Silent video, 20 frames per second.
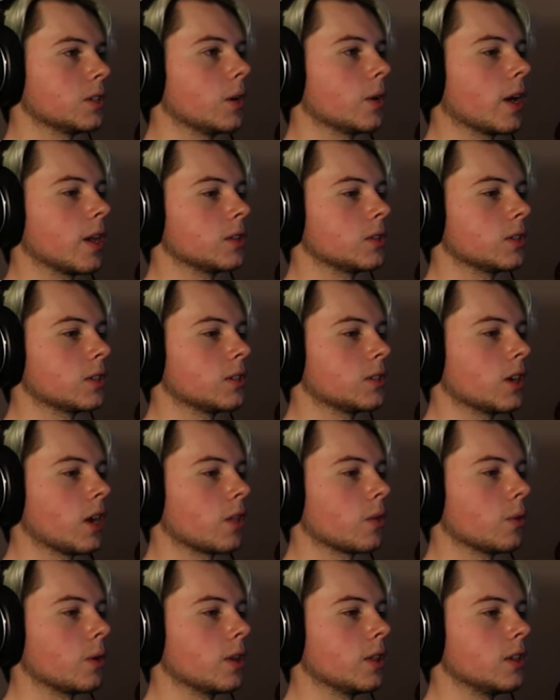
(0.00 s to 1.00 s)
Okay, so this is
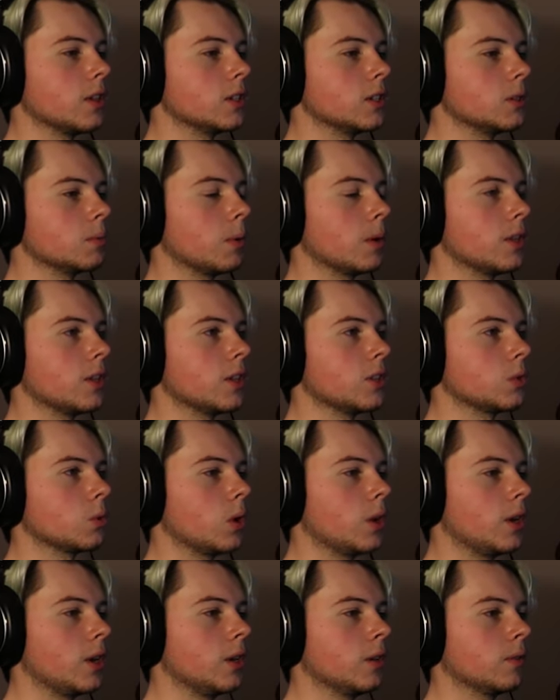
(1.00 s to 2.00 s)
another one of these, but this
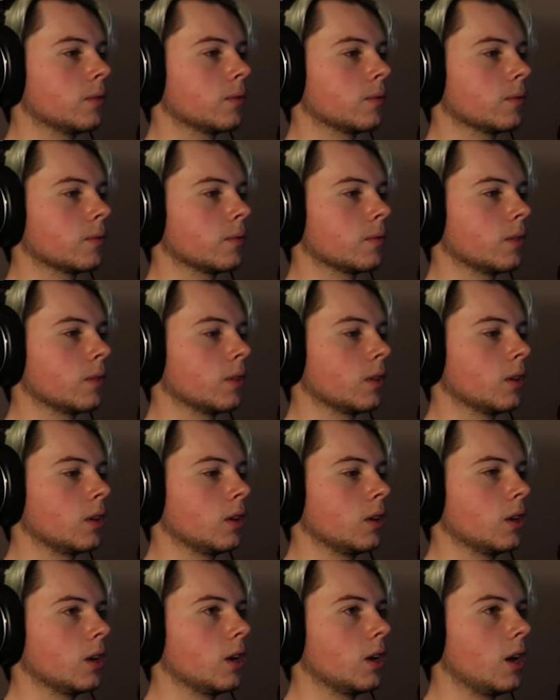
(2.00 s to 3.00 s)
one
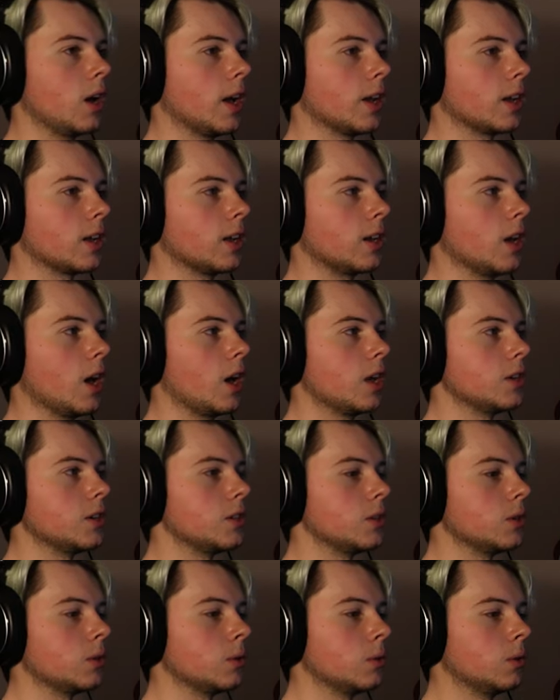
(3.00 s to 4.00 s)
uh, I cannot
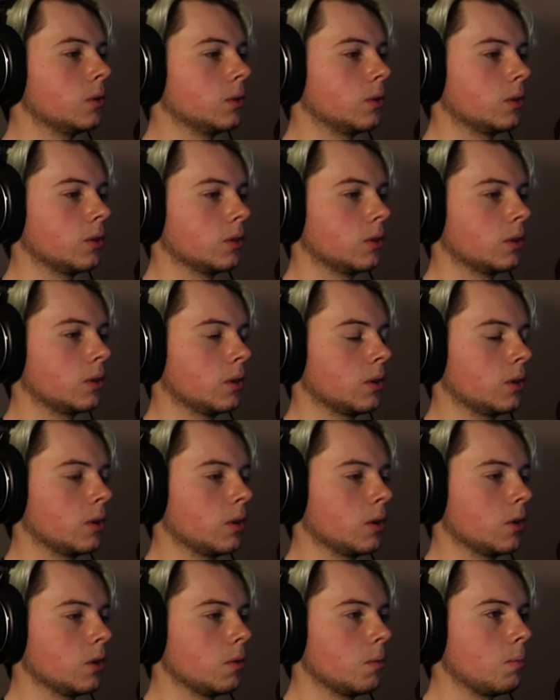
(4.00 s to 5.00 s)
do
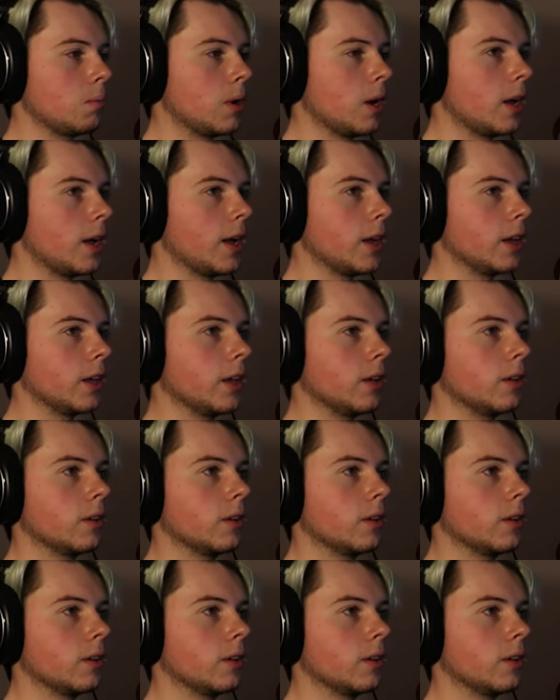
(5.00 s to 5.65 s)
by...